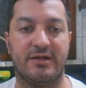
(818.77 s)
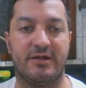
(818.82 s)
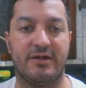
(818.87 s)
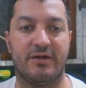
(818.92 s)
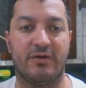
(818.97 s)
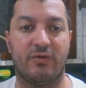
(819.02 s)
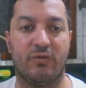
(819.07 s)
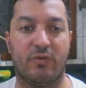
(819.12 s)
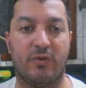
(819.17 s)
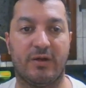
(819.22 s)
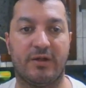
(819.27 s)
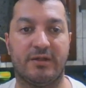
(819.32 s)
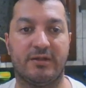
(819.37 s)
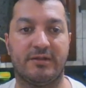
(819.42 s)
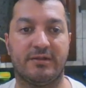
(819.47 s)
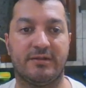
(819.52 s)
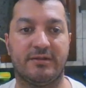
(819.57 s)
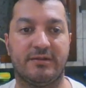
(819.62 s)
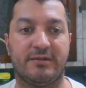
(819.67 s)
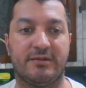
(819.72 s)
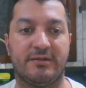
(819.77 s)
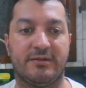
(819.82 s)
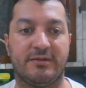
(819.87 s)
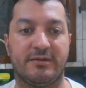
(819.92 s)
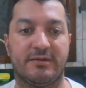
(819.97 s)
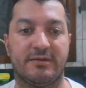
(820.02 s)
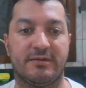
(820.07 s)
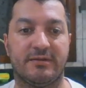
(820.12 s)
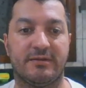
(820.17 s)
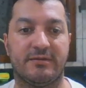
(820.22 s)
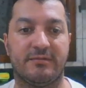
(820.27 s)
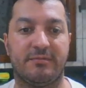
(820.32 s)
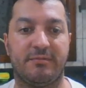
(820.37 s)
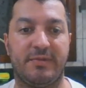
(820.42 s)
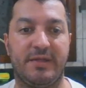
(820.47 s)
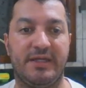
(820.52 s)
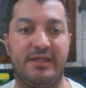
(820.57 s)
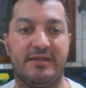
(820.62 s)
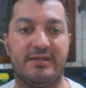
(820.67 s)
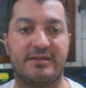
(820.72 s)
1
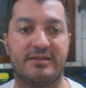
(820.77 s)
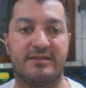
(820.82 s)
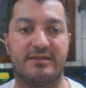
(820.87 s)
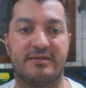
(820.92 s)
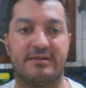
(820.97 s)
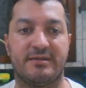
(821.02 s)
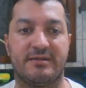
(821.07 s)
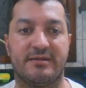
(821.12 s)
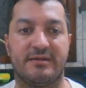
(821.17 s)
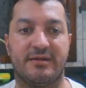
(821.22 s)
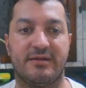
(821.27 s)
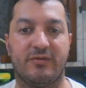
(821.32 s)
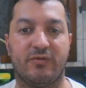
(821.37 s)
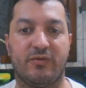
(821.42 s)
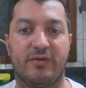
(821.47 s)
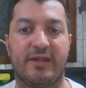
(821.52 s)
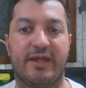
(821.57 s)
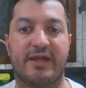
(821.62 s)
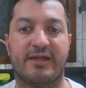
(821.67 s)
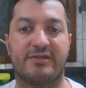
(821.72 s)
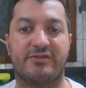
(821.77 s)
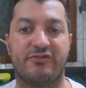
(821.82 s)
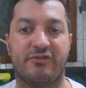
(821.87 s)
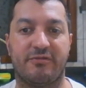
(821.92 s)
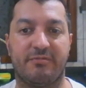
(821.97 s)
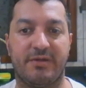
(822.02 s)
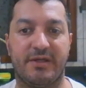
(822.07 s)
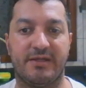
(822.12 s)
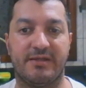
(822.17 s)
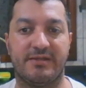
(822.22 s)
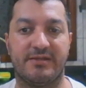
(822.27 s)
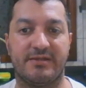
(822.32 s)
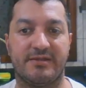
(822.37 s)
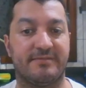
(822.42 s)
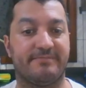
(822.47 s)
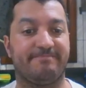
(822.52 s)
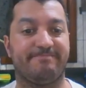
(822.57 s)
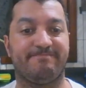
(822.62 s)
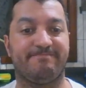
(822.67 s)
piece, 1 extra piece.